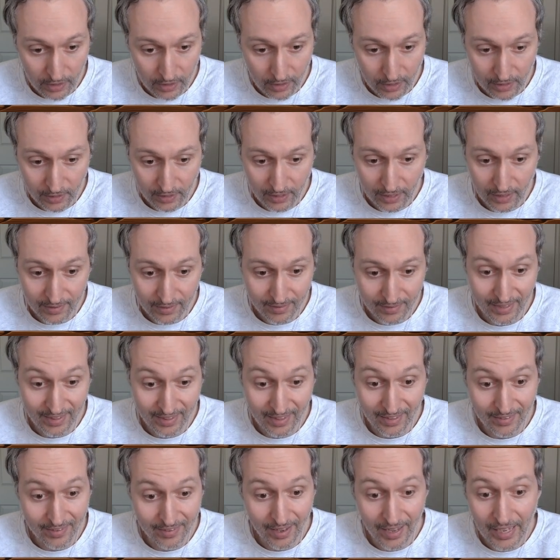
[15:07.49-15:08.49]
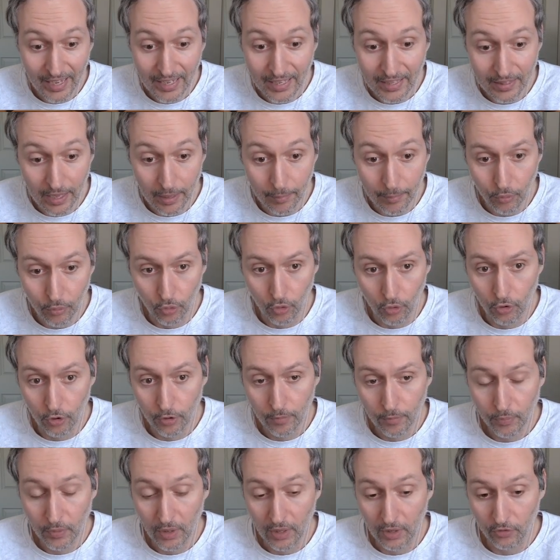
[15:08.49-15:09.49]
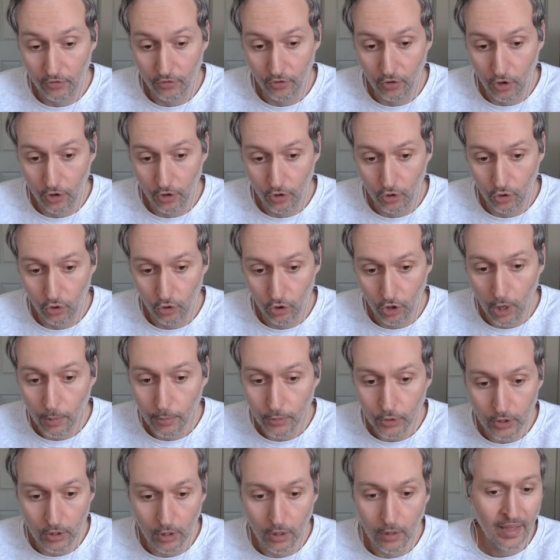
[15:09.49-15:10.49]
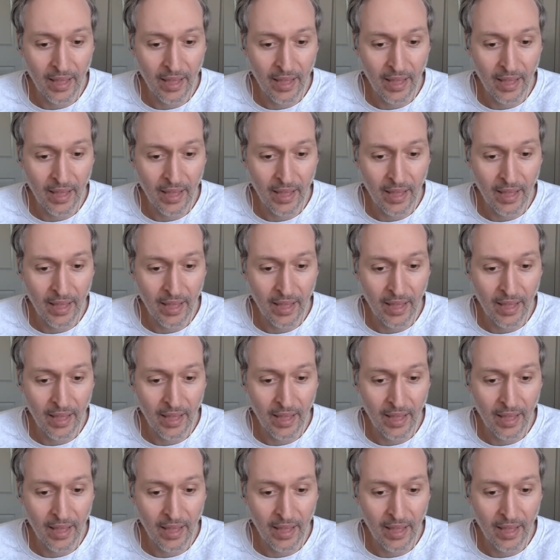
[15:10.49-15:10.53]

clearly see that taking that pawn is not a good option.